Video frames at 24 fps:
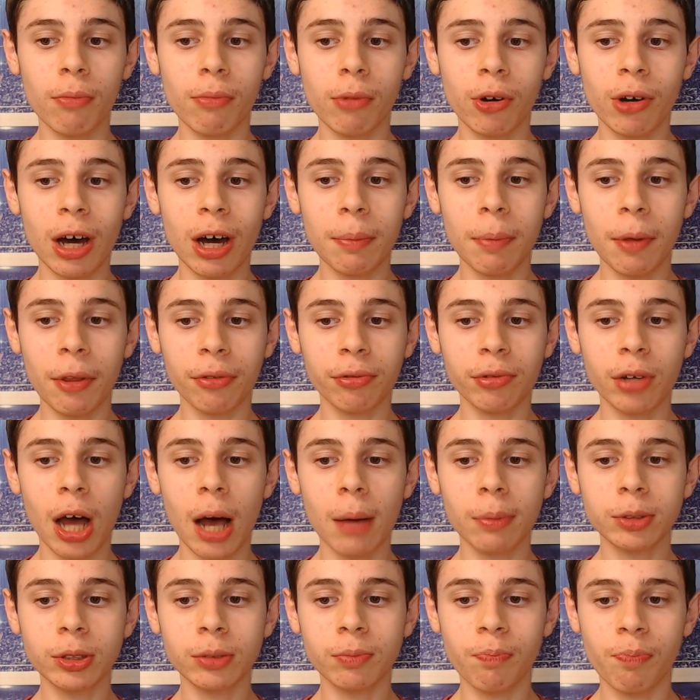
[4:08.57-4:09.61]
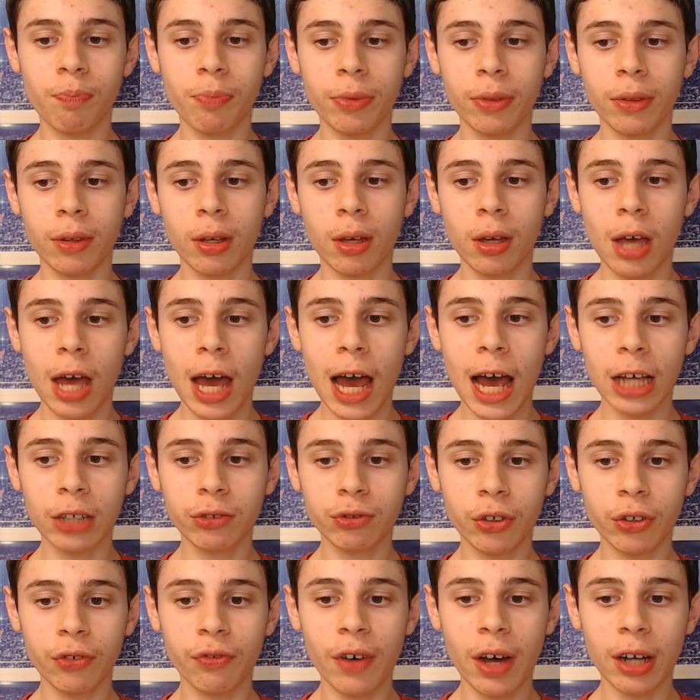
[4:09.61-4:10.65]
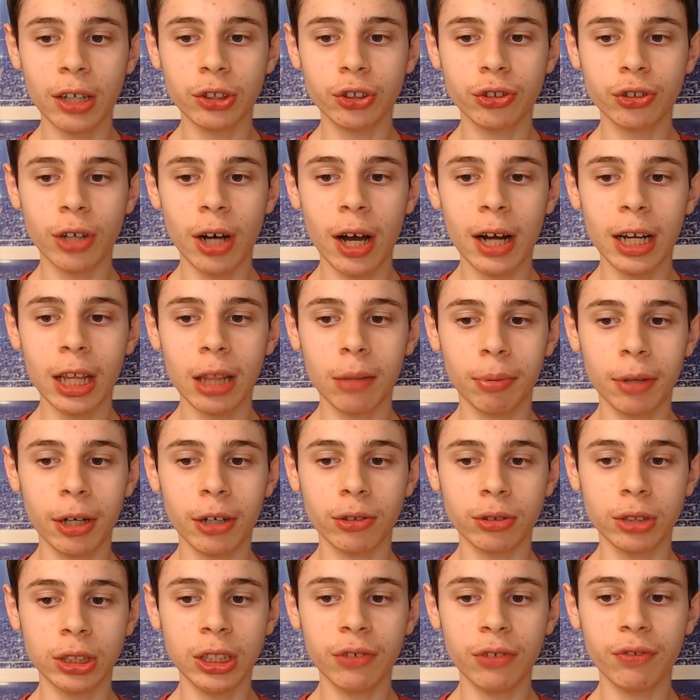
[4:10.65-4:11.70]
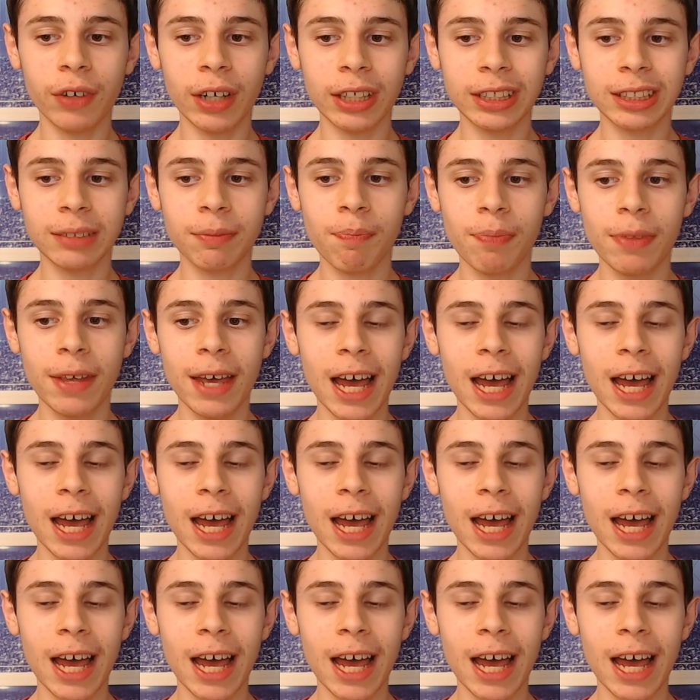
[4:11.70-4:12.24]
McLeod Bethel-Thompson has really found a stride, and the Breakers' defense